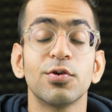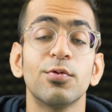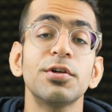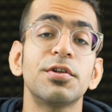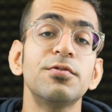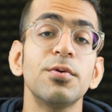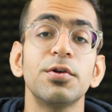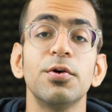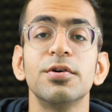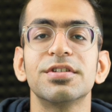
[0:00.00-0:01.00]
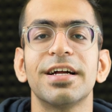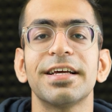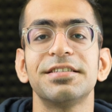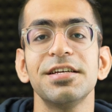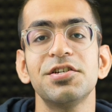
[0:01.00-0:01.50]
So what this would do is
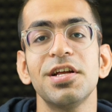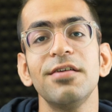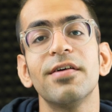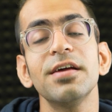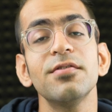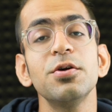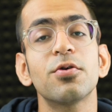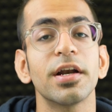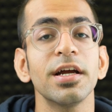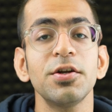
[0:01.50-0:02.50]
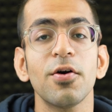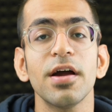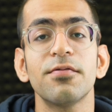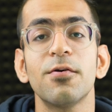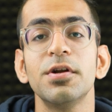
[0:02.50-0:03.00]
that essentially whenever you connect your
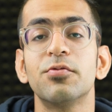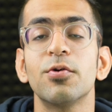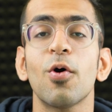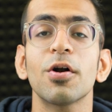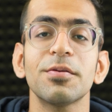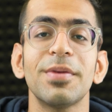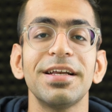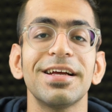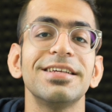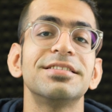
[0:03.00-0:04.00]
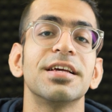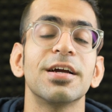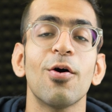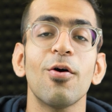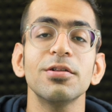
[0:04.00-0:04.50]
iPhone, it would automatically
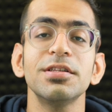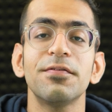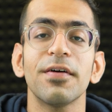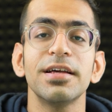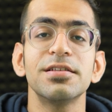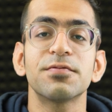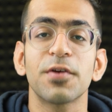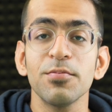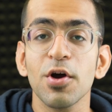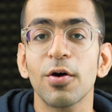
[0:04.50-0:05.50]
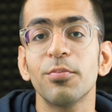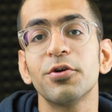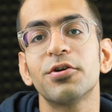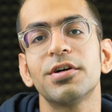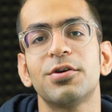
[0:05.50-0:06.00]
sync all the files from your
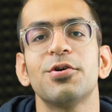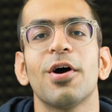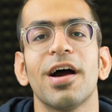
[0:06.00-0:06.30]
computer to your